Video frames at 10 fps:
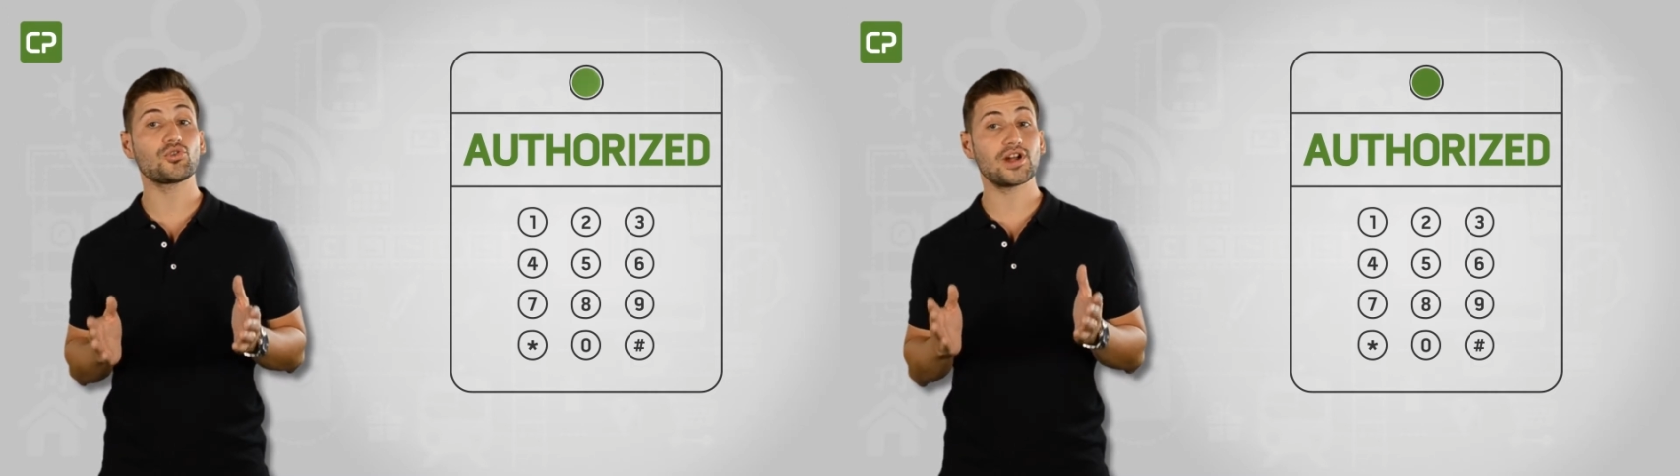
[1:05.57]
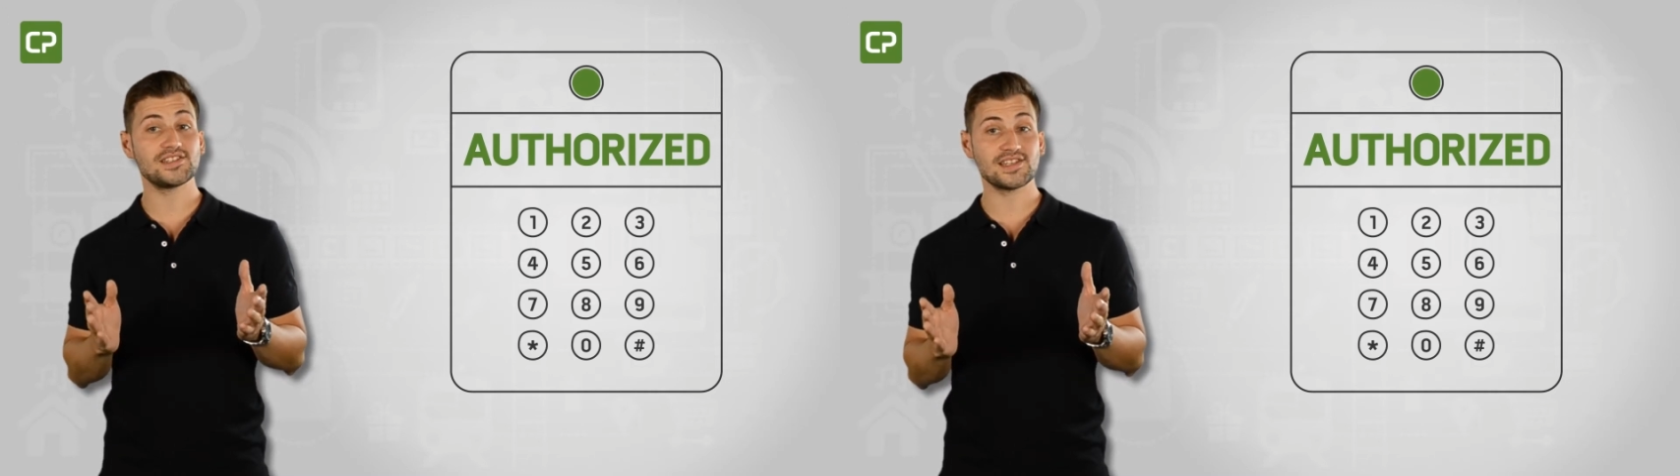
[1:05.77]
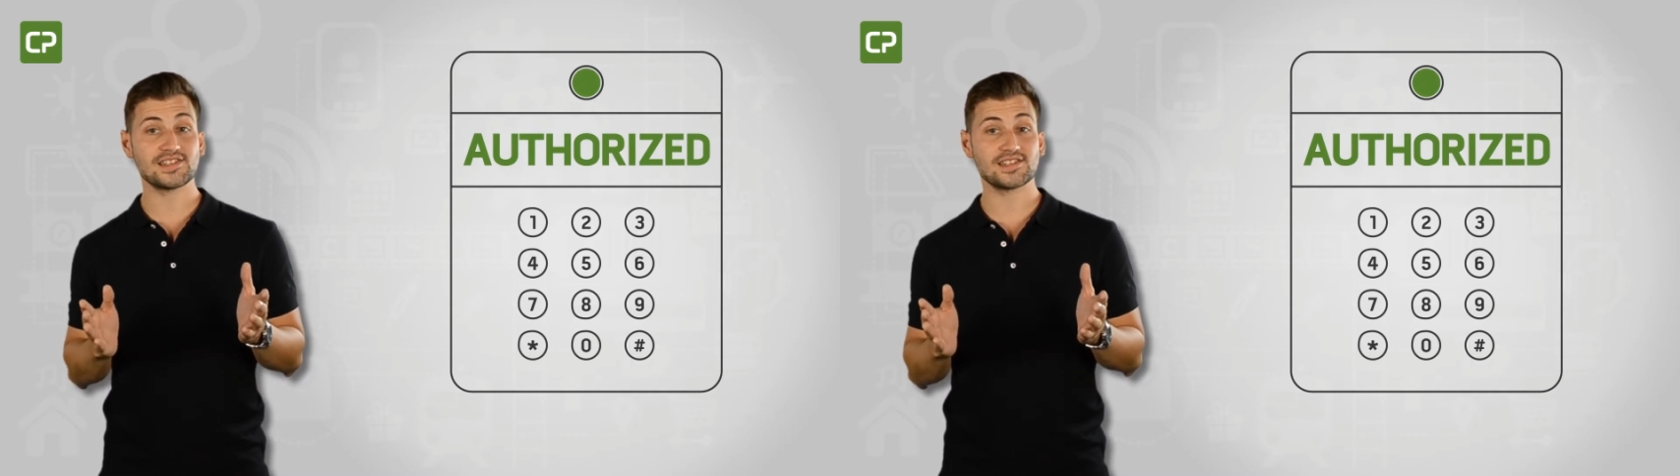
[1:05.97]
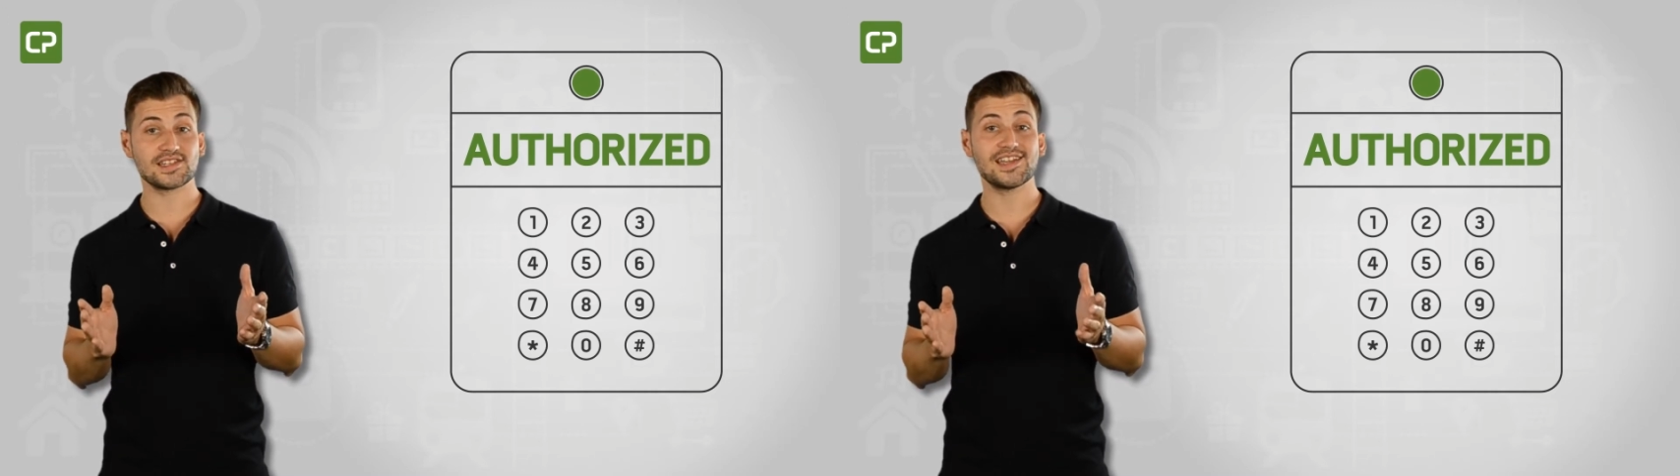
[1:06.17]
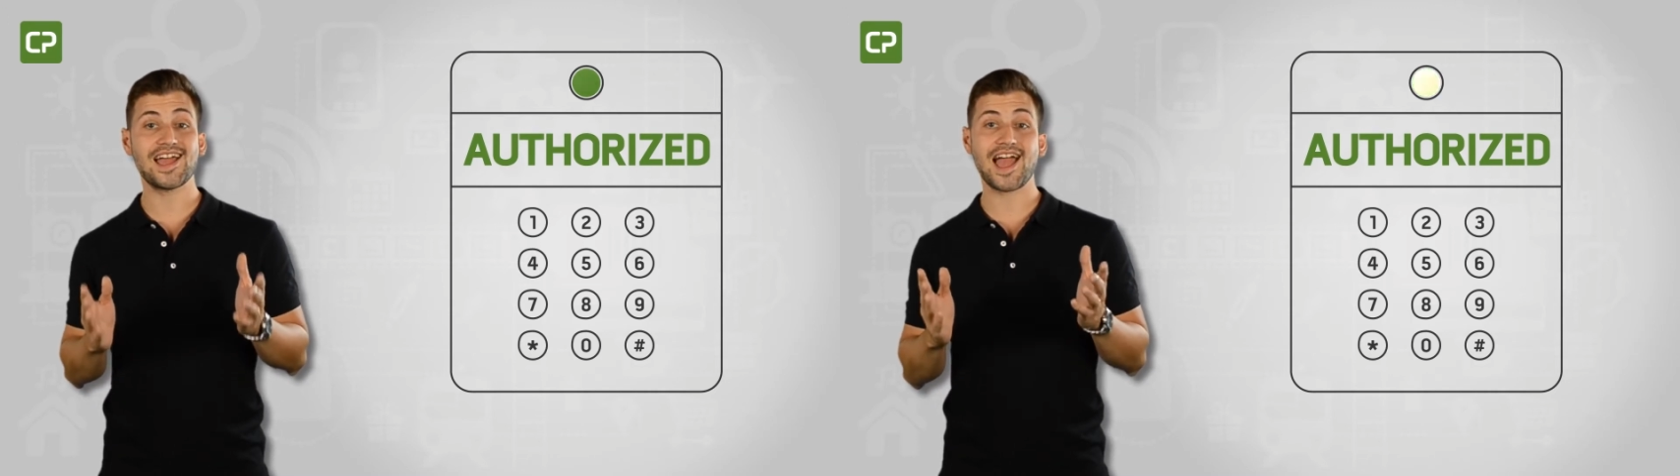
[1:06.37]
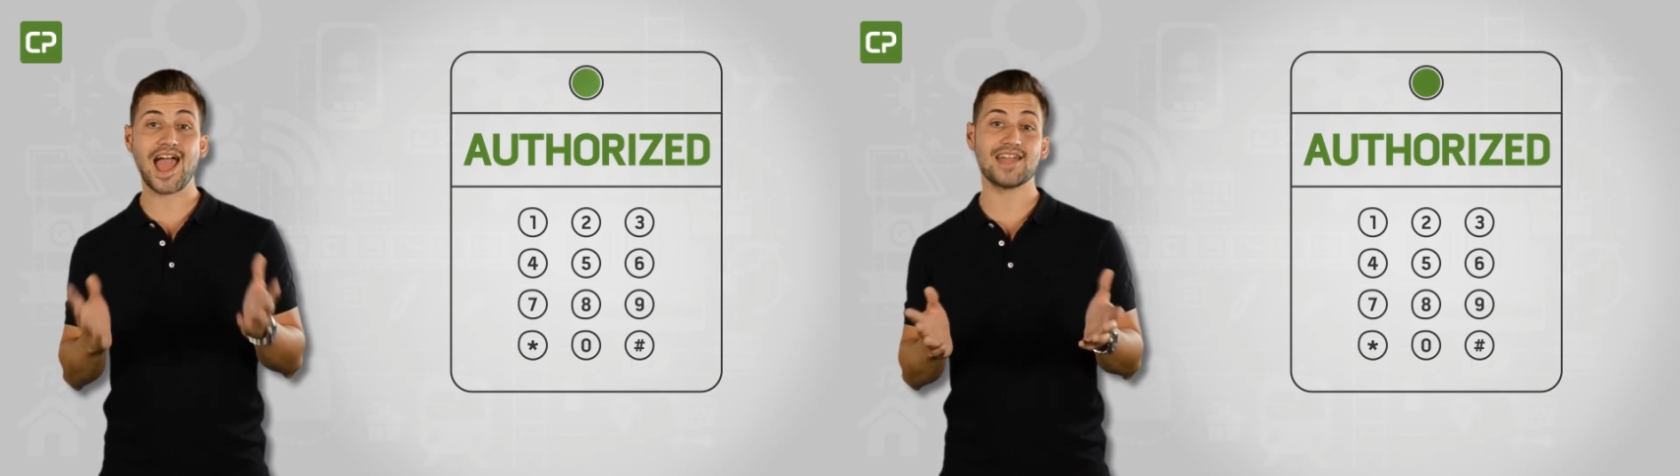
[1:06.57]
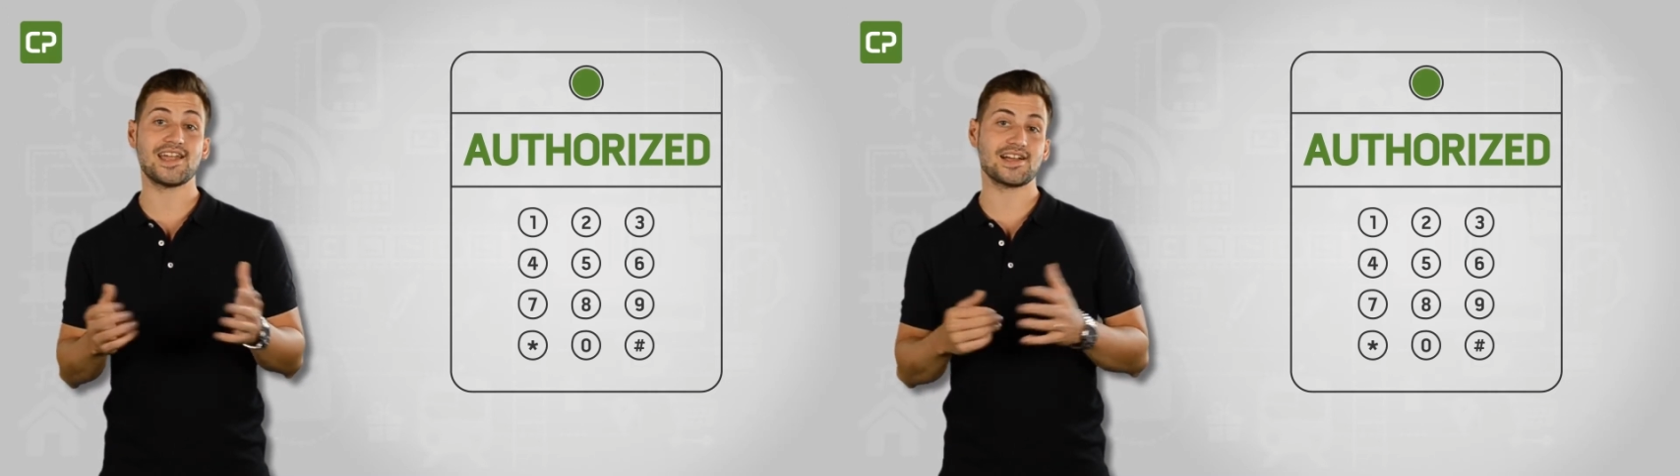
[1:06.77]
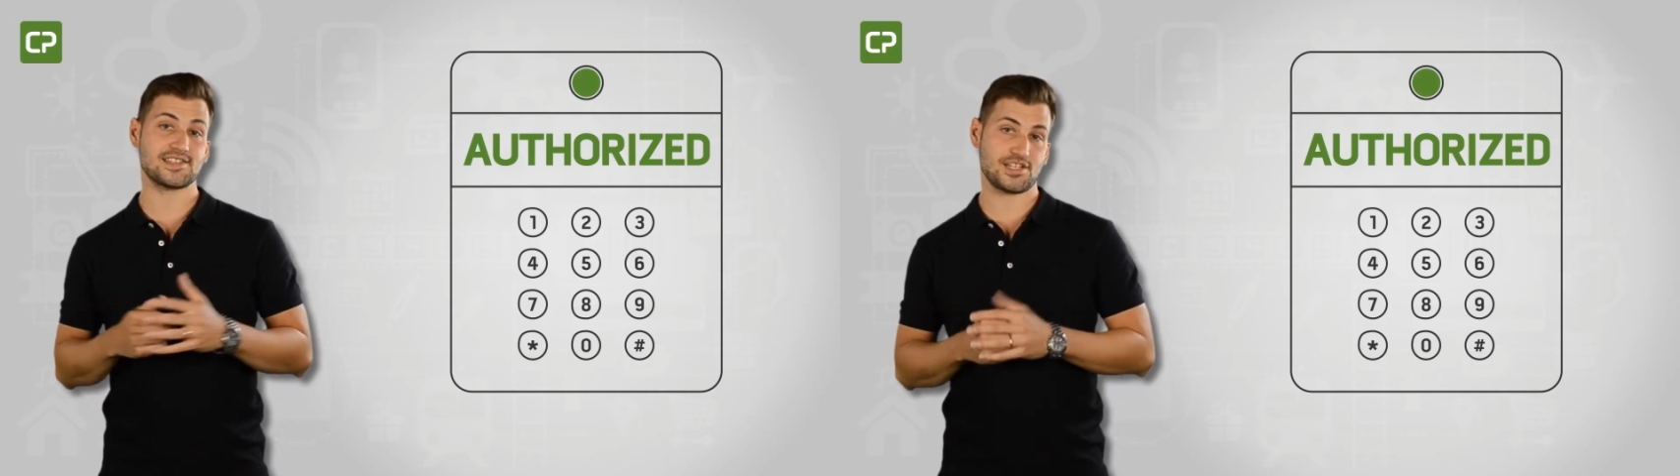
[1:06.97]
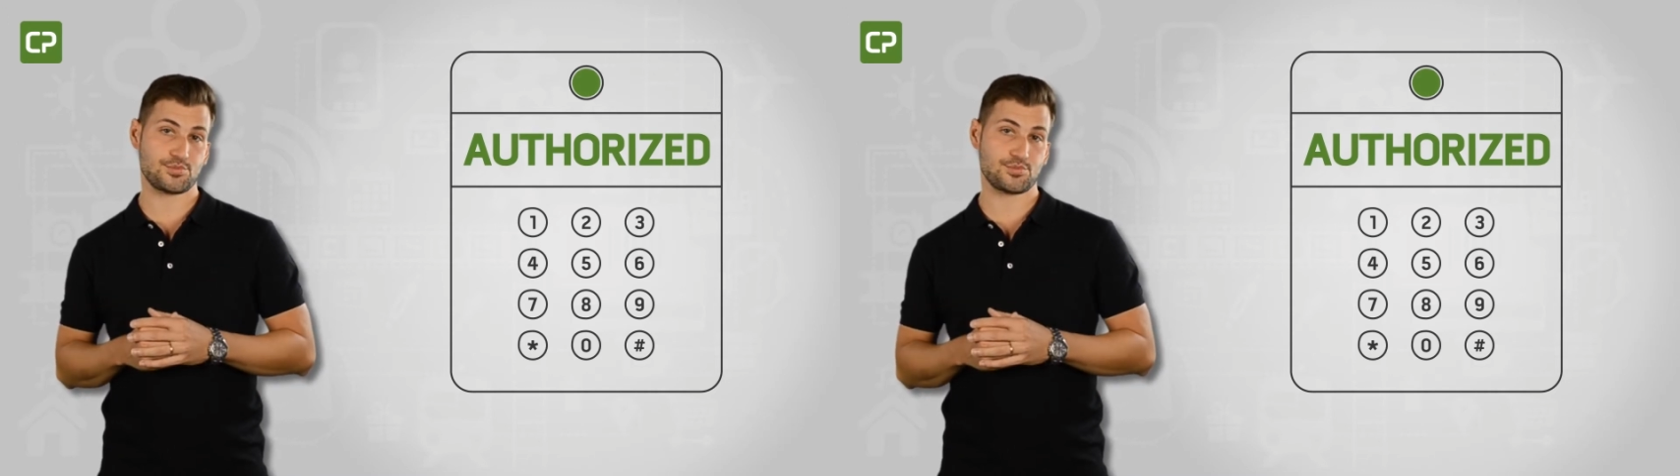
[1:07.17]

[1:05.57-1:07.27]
identity and access